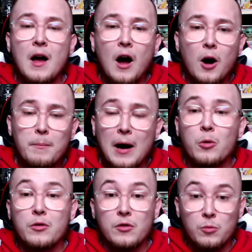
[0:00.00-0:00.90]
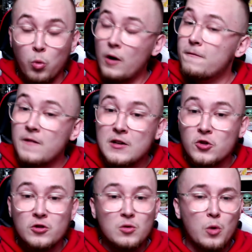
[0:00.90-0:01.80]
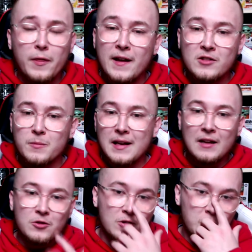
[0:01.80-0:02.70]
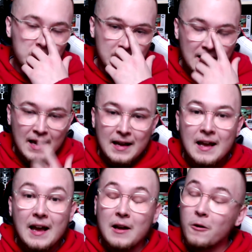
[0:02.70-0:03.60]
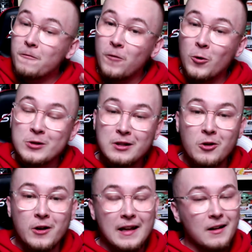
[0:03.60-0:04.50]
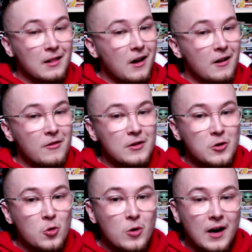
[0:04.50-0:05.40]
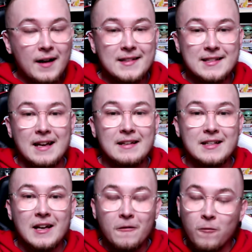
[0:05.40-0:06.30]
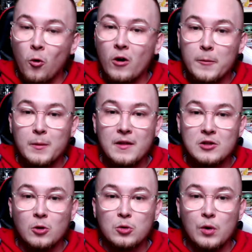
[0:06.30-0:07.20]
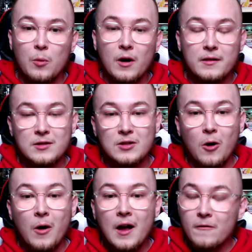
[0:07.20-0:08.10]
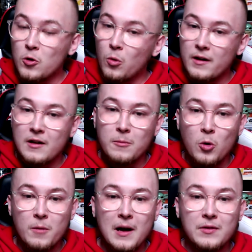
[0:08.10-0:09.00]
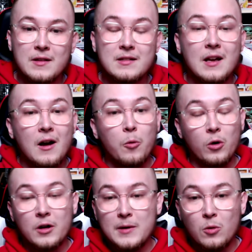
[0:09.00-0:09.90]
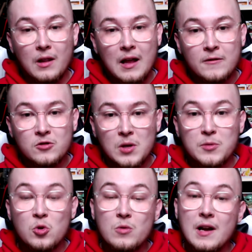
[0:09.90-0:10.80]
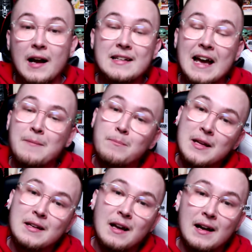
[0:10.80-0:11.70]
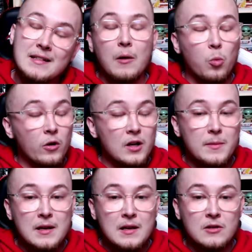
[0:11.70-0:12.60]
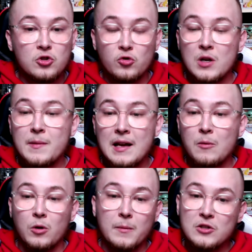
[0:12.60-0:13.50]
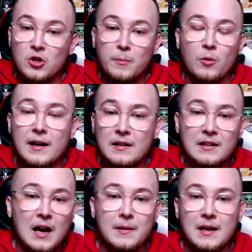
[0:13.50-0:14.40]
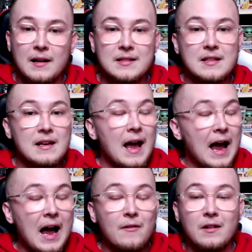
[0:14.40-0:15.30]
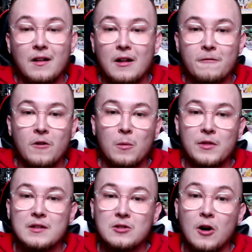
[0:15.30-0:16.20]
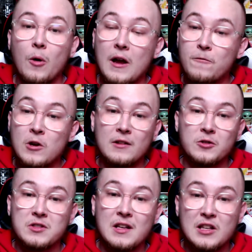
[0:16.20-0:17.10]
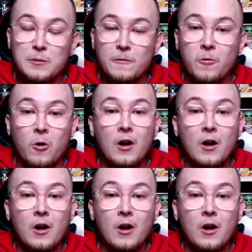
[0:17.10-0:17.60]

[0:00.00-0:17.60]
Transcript: about what features and what things are being introduced today, and our first look at a lot of the new content for MLB The Show 21. So, if you want to hear more about this, we're going to be doing a live stream tonight at midnight. We're going to be streaming it. We're going to be jumping right into Diamond Dynasty, having a lot of fun with it. So, if you guys are seeing this before,